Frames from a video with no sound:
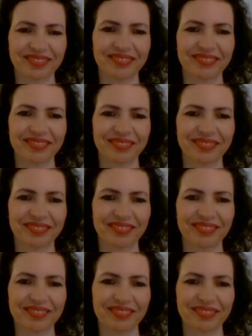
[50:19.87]

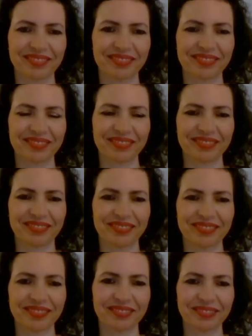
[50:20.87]

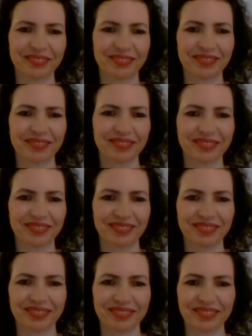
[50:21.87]

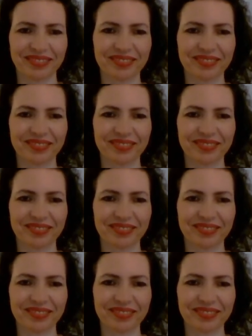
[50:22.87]
This person isn't speaking.